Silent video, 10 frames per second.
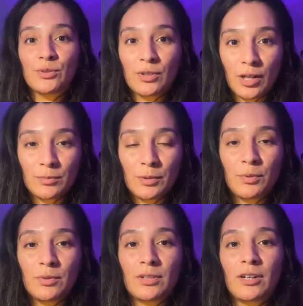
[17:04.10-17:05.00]

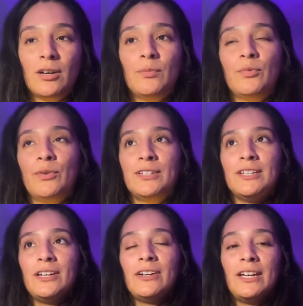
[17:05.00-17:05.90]
comfortable to come when
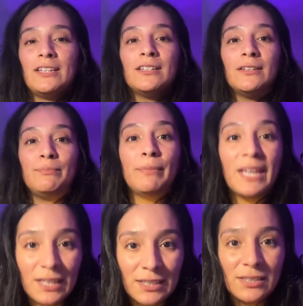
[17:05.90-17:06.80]
they're in the
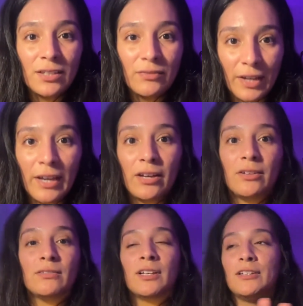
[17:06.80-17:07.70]
pits of
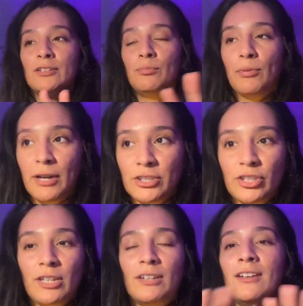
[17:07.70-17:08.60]
hell,
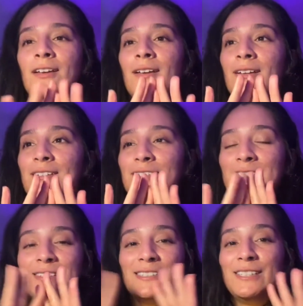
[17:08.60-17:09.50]
depression,
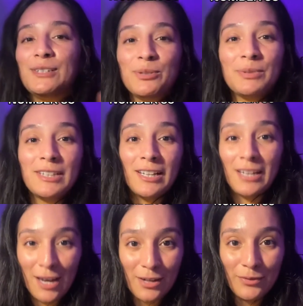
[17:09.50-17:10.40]
just dealing with a
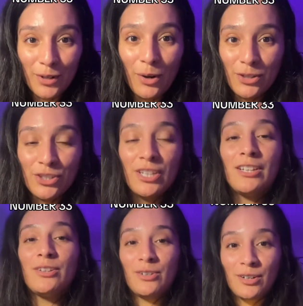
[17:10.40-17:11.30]
lot of dark
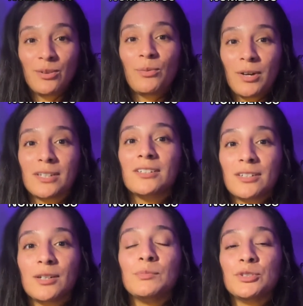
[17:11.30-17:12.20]
shit. They're going to want to
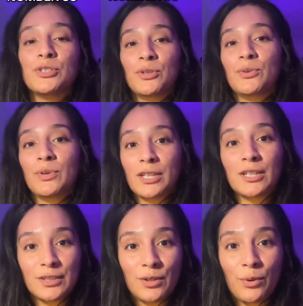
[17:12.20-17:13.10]
come to you in
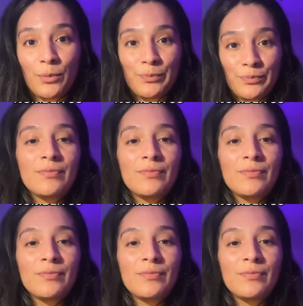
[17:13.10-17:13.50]
this home.